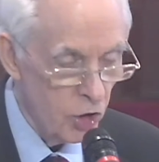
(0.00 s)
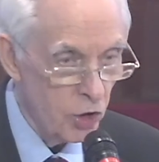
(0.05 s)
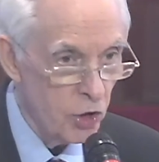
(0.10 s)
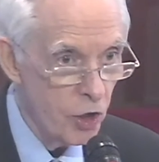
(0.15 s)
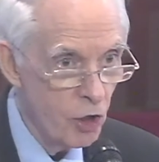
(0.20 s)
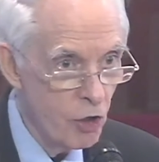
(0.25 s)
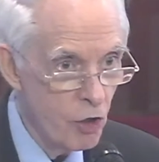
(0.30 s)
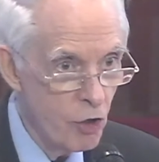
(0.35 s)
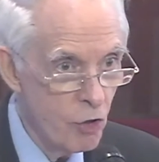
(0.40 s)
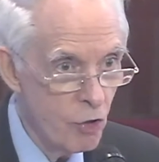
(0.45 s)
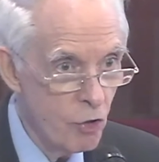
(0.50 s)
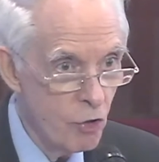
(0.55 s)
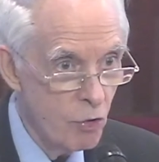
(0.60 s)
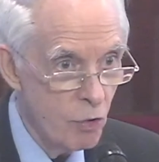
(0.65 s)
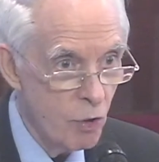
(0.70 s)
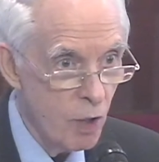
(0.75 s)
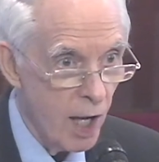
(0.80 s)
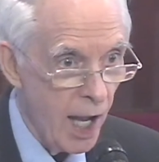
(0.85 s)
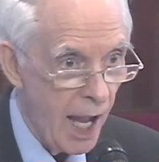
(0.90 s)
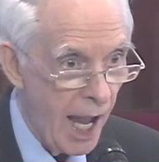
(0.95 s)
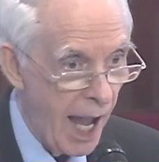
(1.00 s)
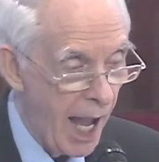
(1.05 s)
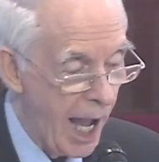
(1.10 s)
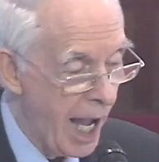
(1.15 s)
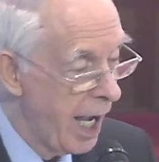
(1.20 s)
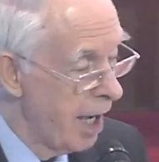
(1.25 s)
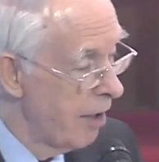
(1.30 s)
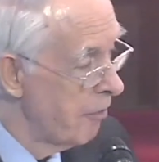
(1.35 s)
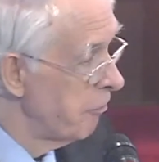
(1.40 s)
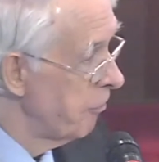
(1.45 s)
you
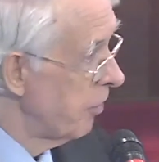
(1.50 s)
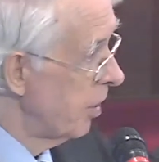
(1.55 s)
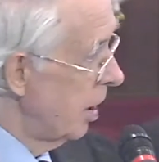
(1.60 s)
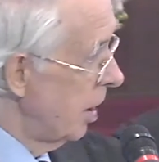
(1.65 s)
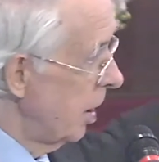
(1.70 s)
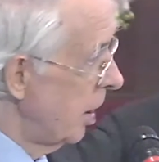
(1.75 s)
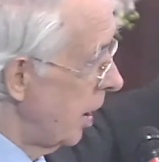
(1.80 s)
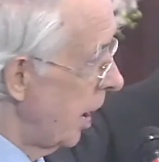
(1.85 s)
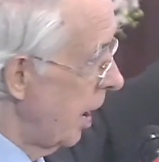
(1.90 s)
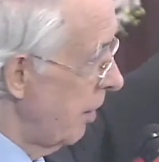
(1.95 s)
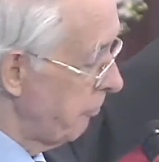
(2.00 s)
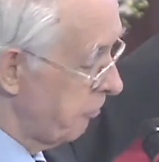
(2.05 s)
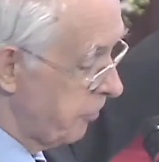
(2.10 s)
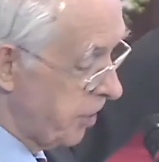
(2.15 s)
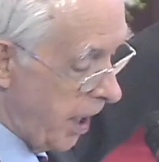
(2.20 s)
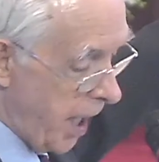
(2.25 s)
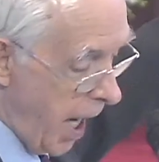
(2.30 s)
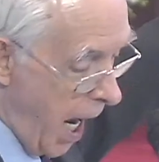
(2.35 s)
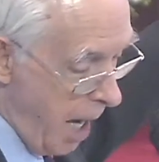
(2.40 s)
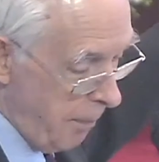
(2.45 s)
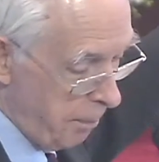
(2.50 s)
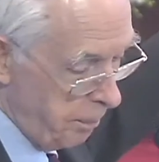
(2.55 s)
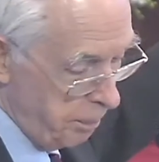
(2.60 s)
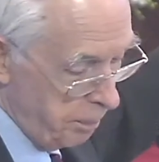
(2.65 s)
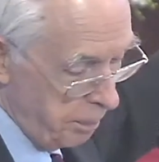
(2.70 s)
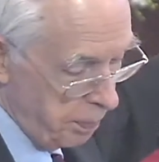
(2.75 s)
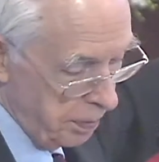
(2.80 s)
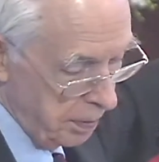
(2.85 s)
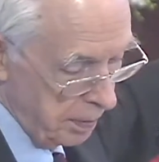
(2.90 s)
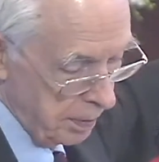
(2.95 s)
have lifted
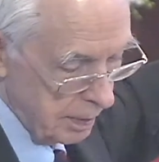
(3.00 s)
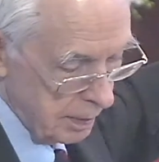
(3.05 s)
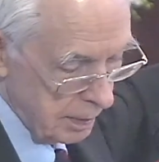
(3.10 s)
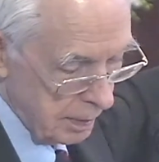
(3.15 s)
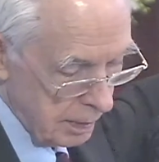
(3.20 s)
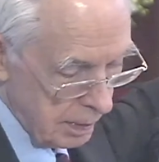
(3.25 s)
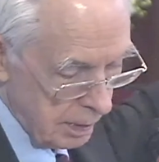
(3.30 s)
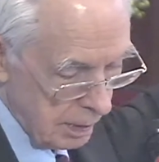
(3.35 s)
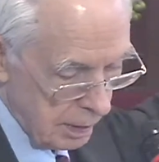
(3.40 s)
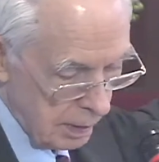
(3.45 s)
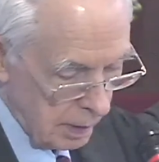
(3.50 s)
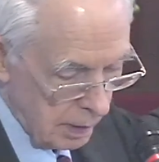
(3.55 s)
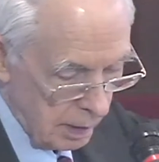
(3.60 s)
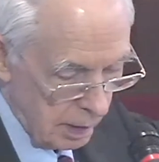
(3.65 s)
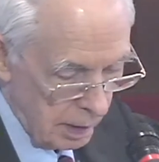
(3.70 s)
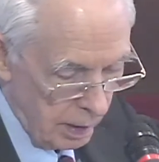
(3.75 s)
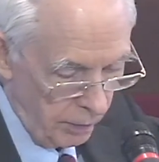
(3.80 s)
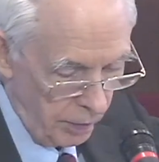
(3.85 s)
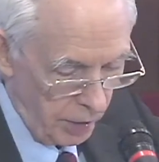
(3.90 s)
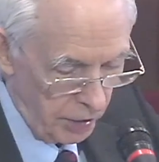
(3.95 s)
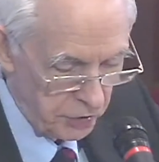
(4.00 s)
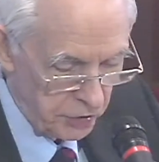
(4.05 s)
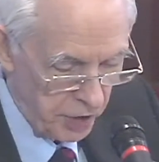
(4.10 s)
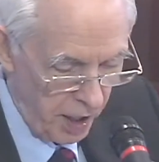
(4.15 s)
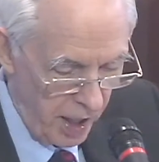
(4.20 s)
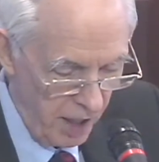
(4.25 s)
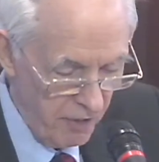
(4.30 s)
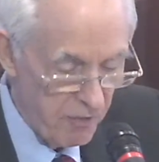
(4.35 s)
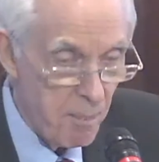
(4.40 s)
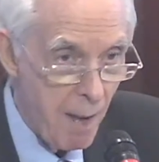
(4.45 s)
up the
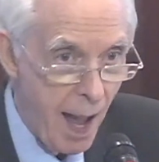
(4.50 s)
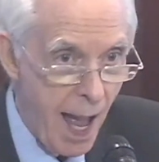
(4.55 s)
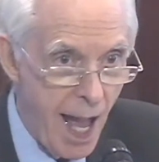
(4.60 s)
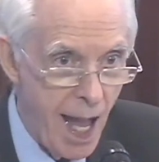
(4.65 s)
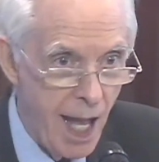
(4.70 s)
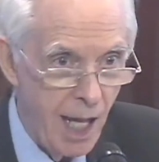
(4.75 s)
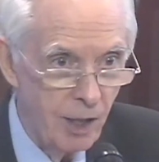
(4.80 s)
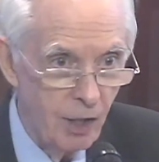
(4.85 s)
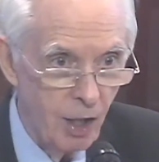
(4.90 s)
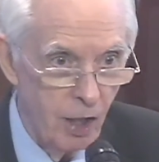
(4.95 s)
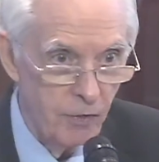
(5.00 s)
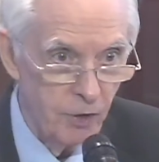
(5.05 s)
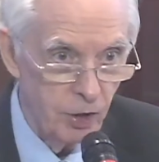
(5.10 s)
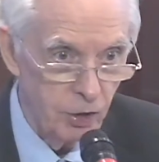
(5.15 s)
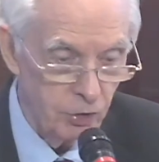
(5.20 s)
Son of Man on the